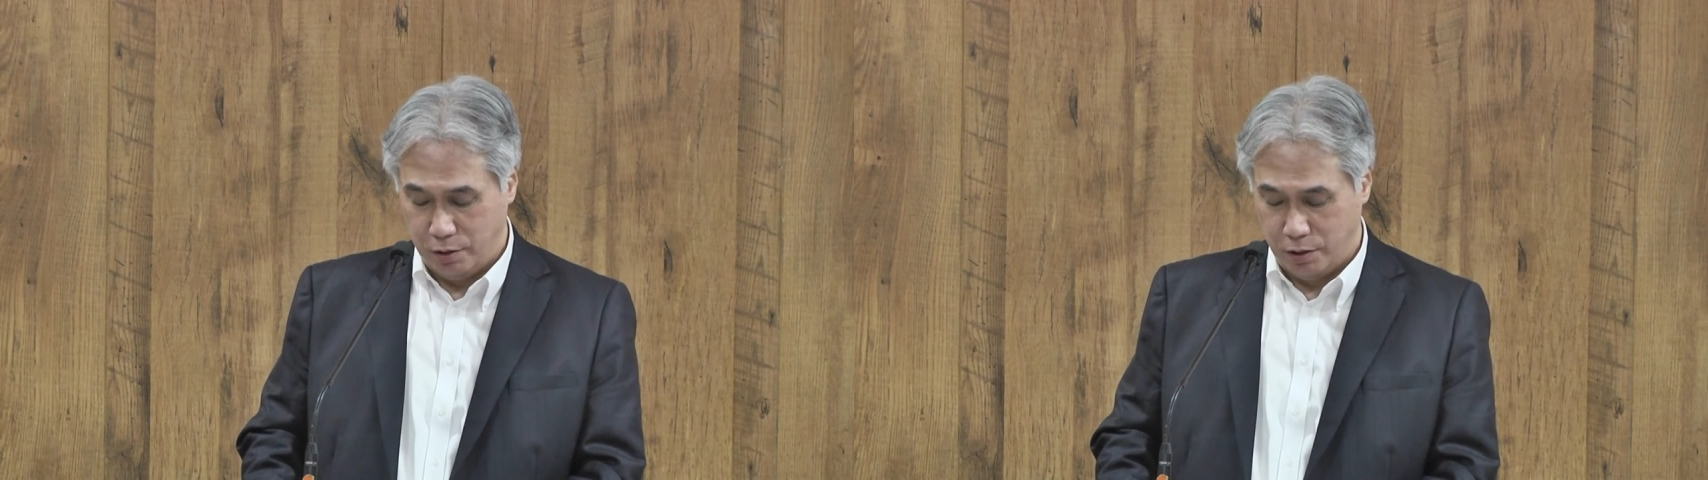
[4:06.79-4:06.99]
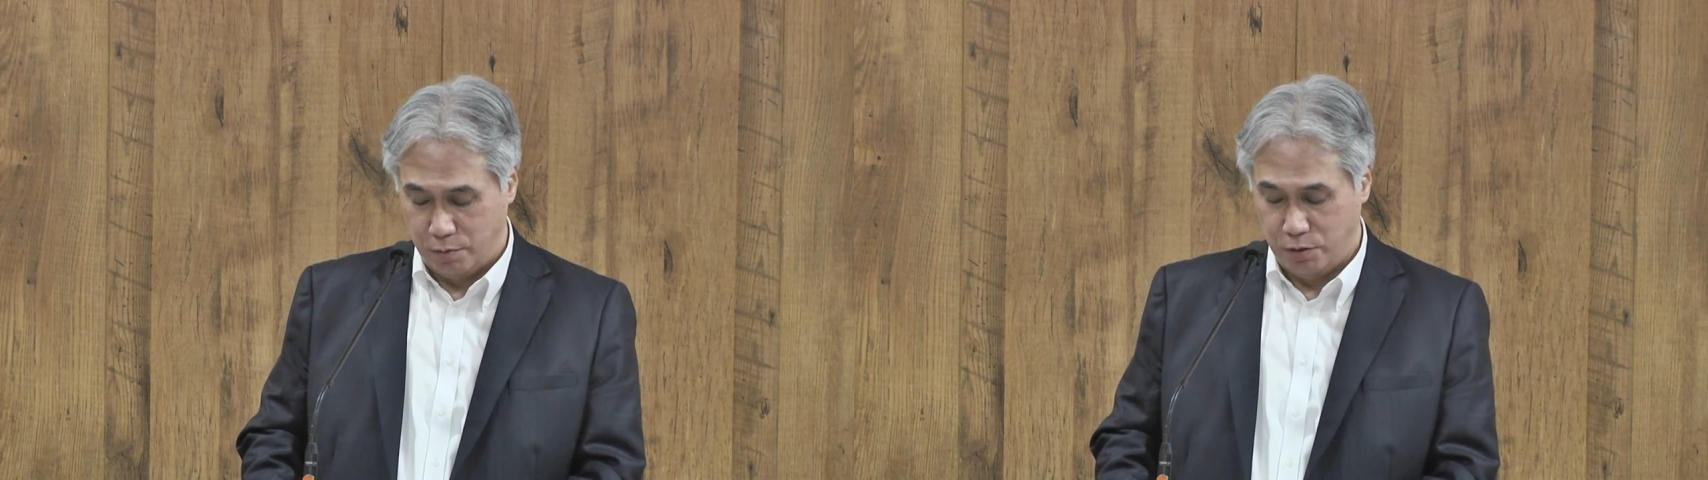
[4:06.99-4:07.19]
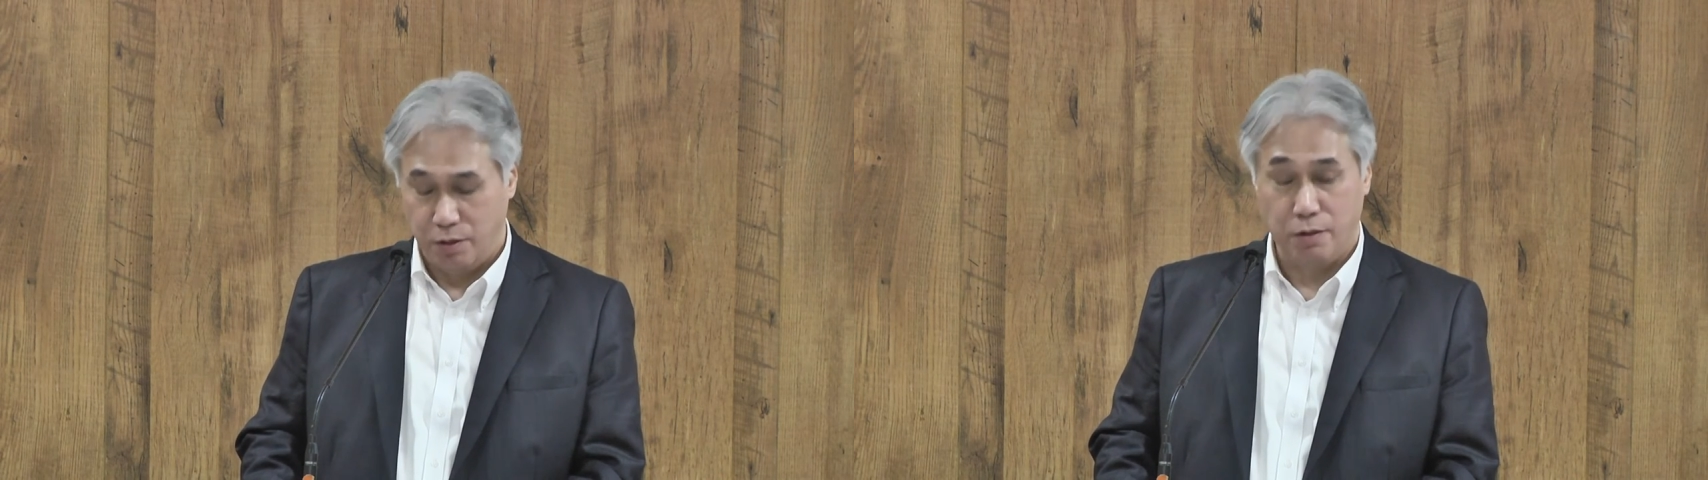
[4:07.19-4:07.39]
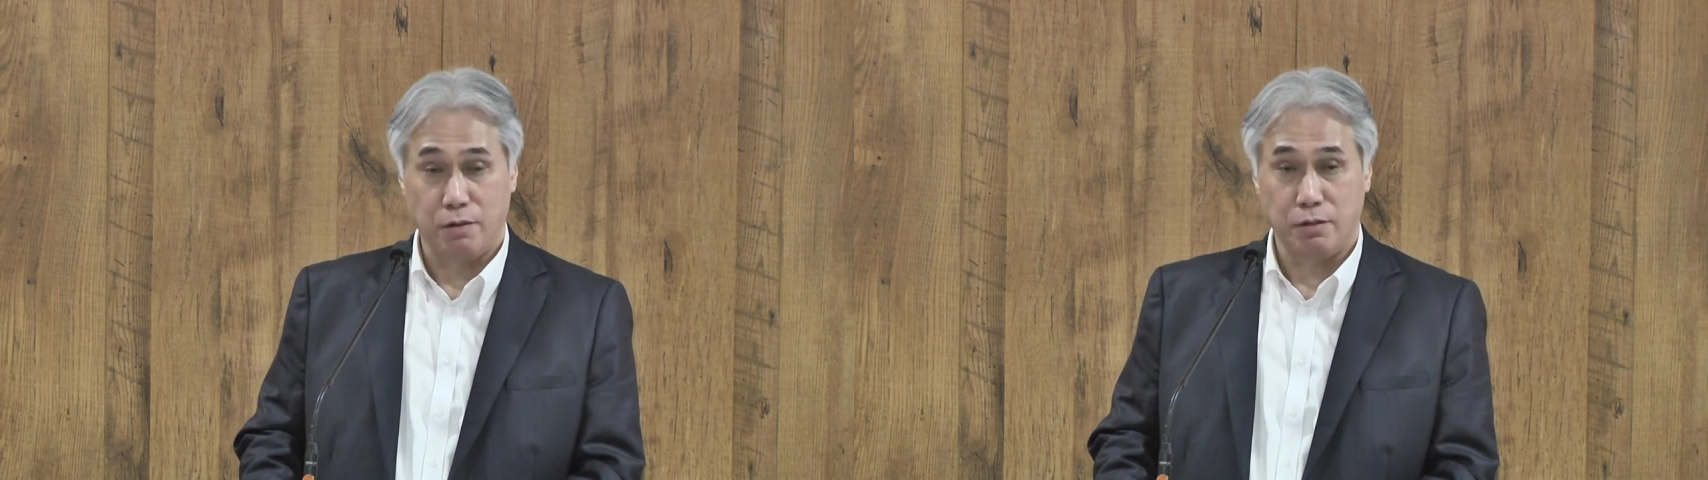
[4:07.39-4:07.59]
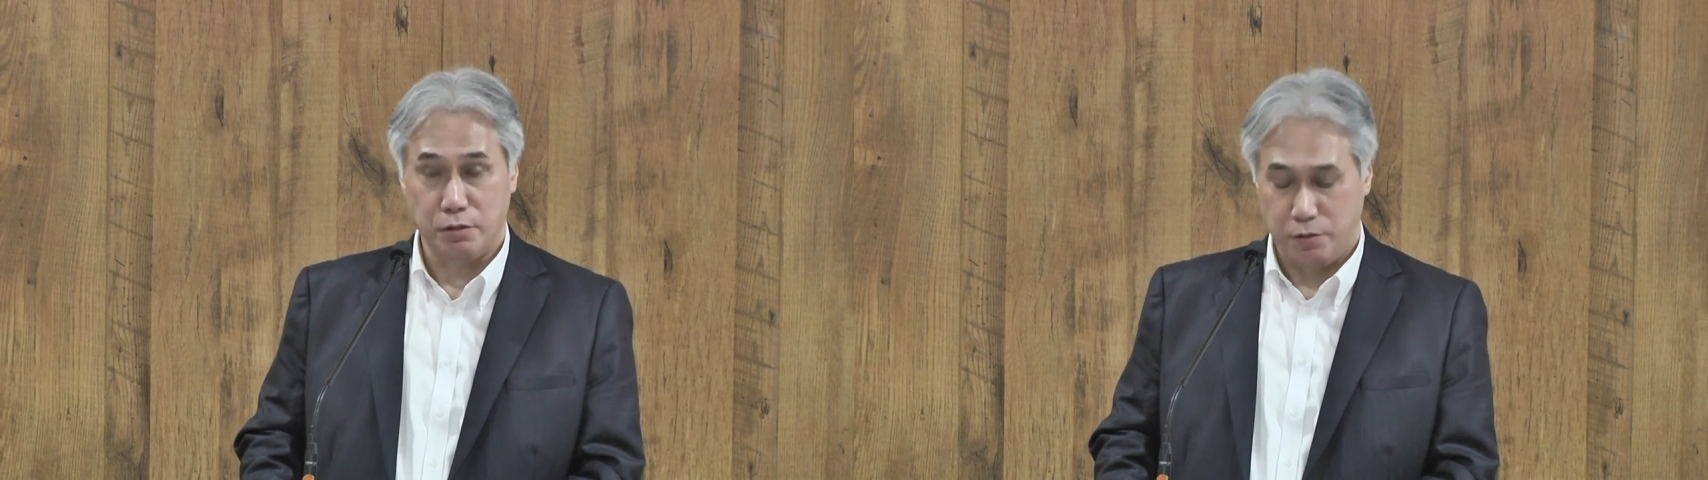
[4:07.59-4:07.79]

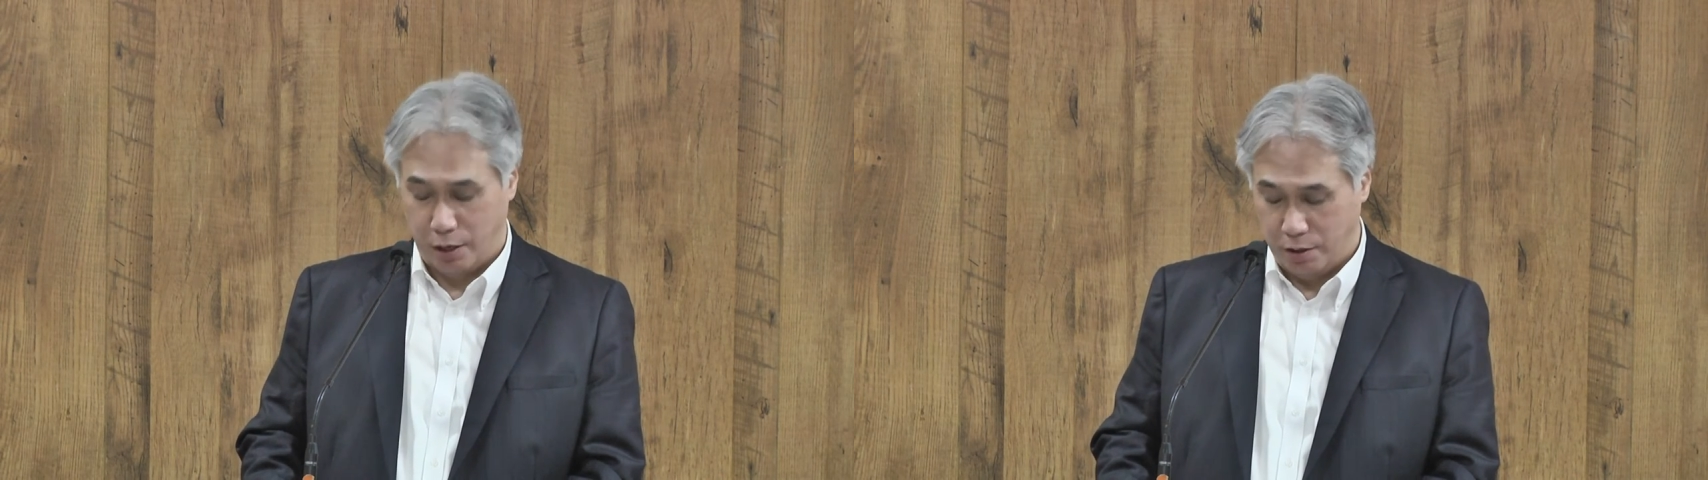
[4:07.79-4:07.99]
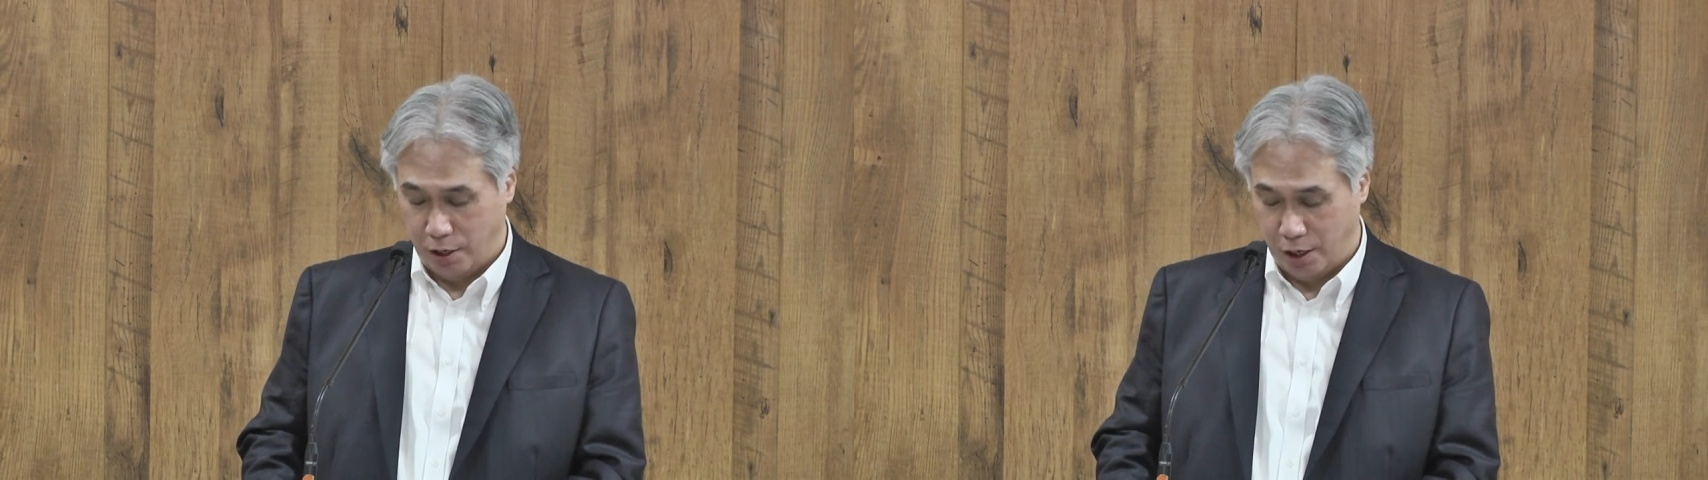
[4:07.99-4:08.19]
subsidiaries and the